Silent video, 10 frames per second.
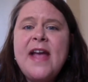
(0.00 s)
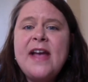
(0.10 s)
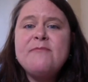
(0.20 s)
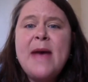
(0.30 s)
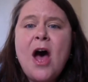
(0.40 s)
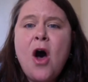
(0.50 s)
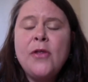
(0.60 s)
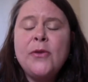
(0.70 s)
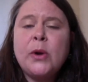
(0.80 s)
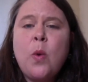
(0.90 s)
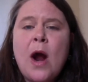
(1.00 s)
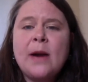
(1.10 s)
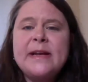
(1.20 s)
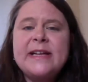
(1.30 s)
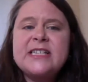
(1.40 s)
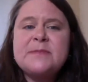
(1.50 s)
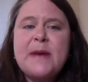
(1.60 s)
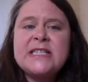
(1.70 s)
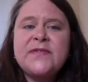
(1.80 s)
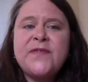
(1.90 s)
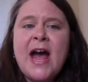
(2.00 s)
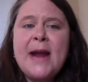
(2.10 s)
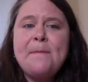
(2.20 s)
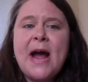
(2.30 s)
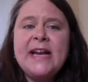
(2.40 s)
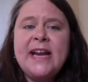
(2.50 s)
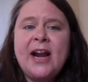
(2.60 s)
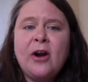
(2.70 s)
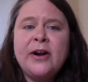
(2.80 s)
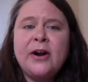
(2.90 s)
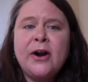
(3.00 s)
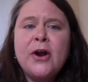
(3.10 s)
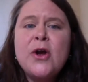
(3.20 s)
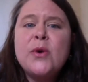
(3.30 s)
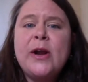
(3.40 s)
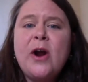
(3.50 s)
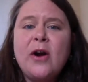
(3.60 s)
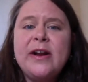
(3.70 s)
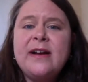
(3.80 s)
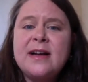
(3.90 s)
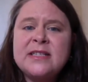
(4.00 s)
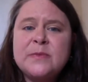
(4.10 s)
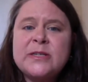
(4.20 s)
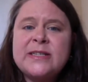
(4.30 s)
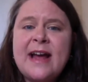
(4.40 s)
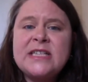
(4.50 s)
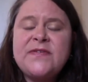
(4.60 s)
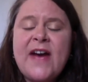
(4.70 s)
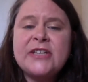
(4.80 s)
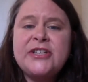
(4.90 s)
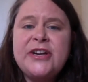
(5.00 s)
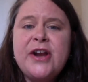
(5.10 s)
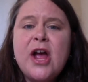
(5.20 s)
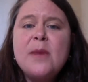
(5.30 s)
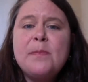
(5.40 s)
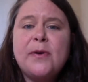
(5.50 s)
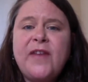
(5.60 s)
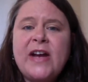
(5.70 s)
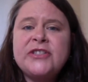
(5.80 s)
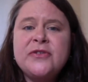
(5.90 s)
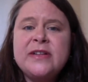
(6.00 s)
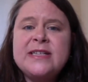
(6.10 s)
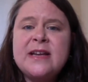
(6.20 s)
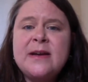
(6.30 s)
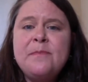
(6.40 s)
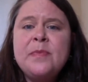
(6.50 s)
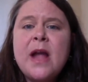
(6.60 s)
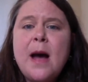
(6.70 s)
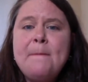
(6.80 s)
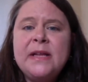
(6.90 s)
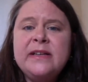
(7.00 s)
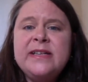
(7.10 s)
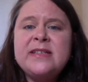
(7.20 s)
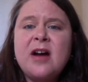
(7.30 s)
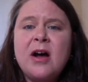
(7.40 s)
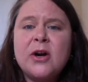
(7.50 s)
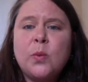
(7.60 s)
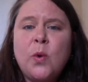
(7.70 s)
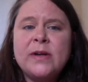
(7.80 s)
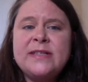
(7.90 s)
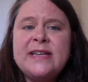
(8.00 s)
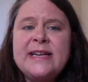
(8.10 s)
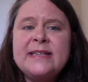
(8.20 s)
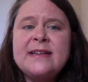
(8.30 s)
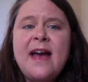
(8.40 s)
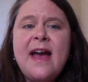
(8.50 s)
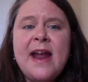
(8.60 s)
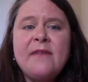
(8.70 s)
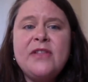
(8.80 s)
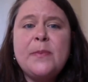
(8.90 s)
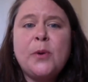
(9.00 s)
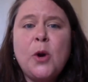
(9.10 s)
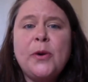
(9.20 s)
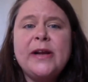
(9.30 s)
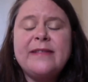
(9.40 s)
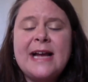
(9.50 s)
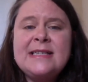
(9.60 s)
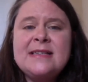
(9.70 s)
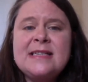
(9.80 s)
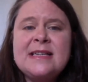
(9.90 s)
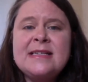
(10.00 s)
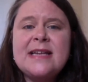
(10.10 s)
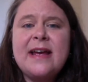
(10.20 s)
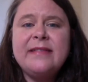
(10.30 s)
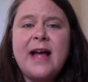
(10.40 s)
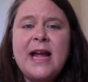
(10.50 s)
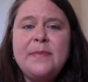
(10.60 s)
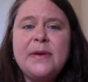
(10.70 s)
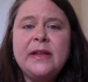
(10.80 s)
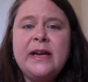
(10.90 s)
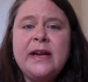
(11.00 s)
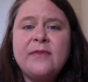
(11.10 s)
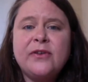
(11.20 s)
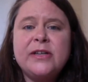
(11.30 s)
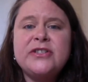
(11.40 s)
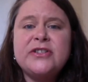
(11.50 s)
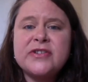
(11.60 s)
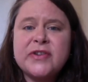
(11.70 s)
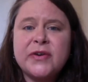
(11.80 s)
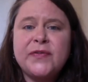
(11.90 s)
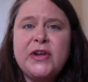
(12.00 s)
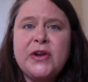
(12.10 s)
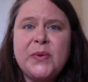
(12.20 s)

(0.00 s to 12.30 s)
have met all the requirements specified by Carrier regarding customer satisfaction, professionalism, ability to honor warranties, and have the appropriate licenses and liability coverage to serve you.